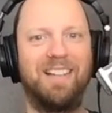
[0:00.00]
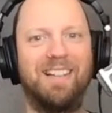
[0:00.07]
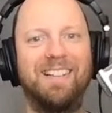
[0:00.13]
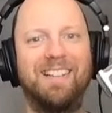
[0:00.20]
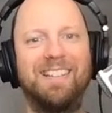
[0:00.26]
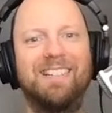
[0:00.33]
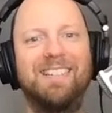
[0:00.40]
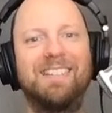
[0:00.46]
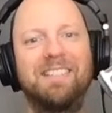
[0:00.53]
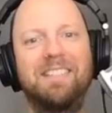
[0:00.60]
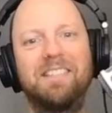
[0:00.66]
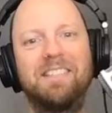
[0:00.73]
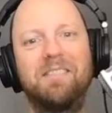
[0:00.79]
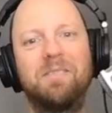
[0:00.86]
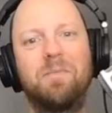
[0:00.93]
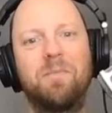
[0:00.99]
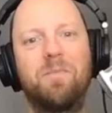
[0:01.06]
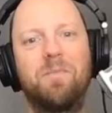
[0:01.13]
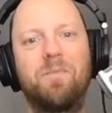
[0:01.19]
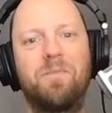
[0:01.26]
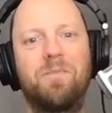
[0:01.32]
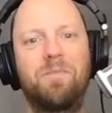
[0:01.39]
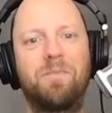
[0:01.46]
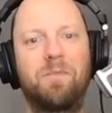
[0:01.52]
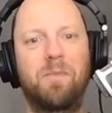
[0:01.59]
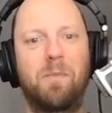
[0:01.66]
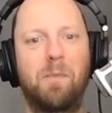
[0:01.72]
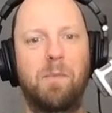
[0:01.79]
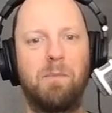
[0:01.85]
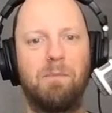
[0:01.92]

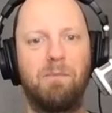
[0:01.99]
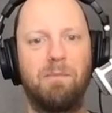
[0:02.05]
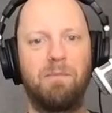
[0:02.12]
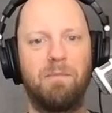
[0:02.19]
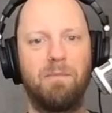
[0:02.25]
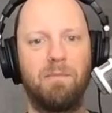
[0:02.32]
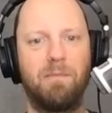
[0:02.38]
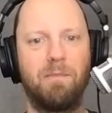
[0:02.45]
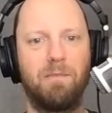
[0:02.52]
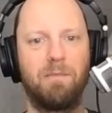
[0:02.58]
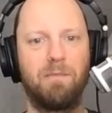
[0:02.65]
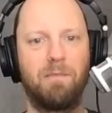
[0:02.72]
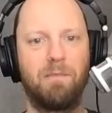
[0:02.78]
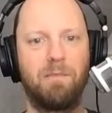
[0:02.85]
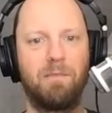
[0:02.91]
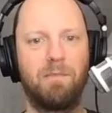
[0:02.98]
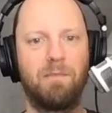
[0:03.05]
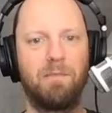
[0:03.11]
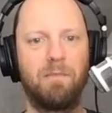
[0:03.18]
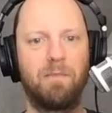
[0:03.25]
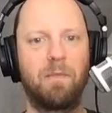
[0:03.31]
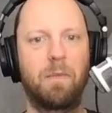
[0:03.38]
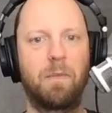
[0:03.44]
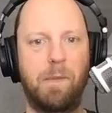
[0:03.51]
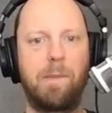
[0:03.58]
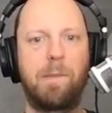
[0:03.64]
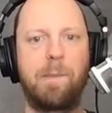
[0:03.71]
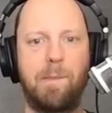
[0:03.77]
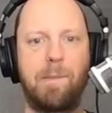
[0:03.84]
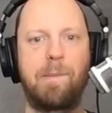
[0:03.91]

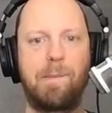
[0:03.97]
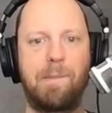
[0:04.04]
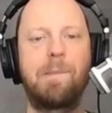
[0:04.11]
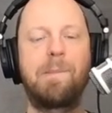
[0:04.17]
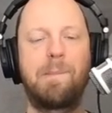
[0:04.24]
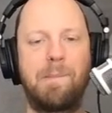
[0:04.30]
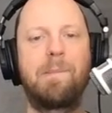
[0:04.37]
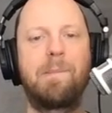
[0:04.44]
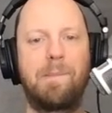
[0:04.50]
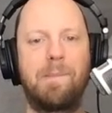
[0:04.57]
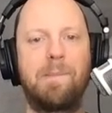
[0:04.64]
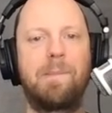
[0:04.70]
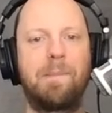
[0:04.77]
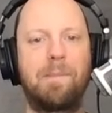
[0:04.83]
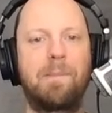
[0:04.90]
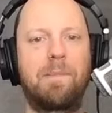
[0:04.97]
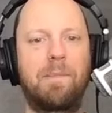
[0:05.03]
No words are spoken by the person on screen.